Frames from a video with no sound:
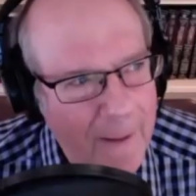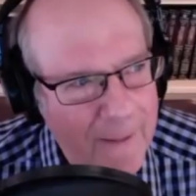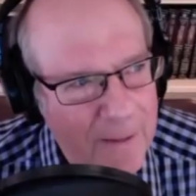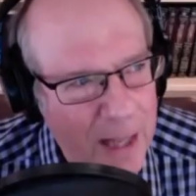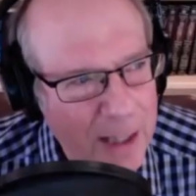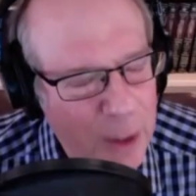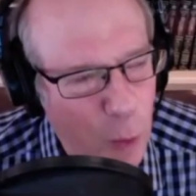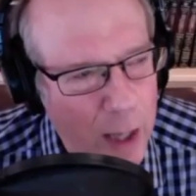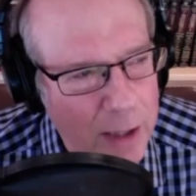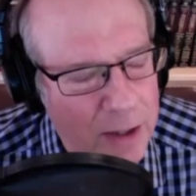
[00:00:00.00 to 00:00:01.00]
this
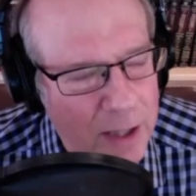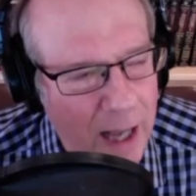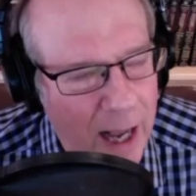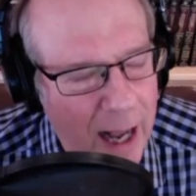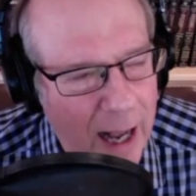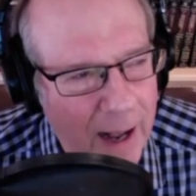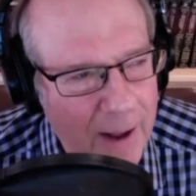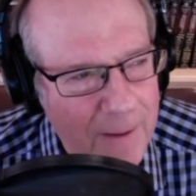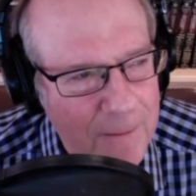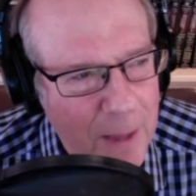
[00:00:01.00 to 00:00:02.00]
was.
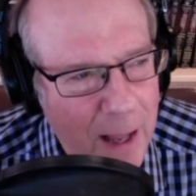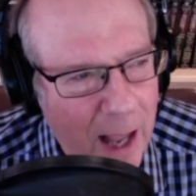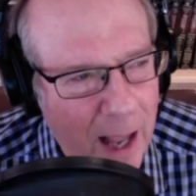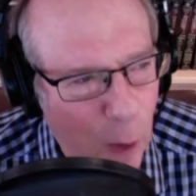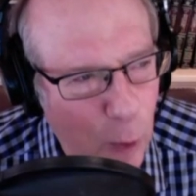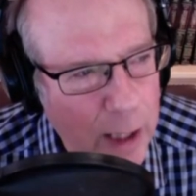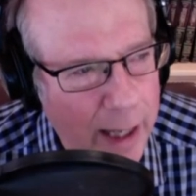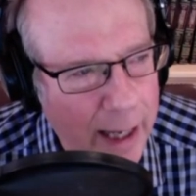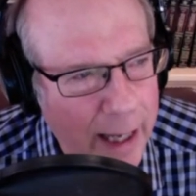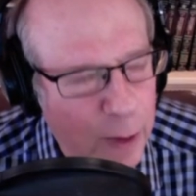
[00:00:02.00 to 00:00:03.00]
Uh, a
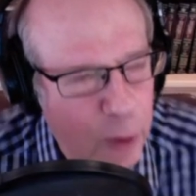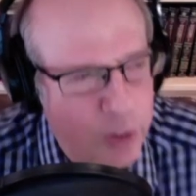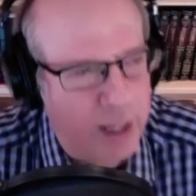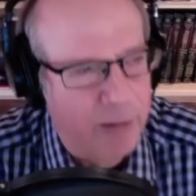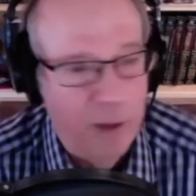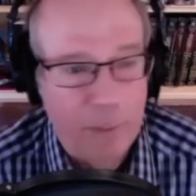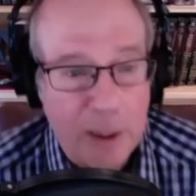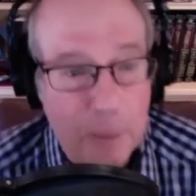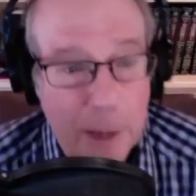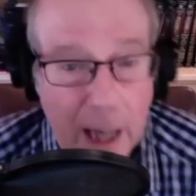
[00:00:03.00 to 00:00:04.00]
really interesting film. I
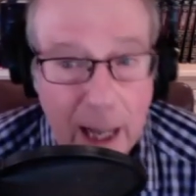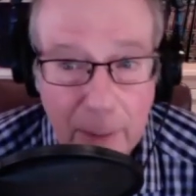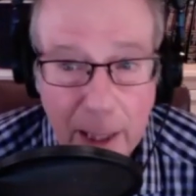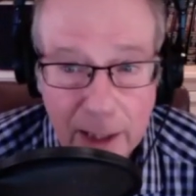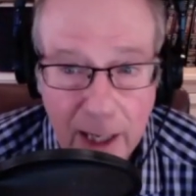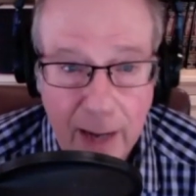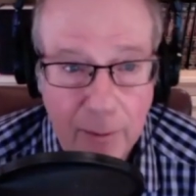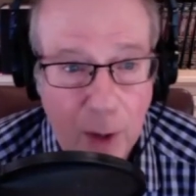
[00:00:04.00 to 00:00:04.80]
spend a lot of my time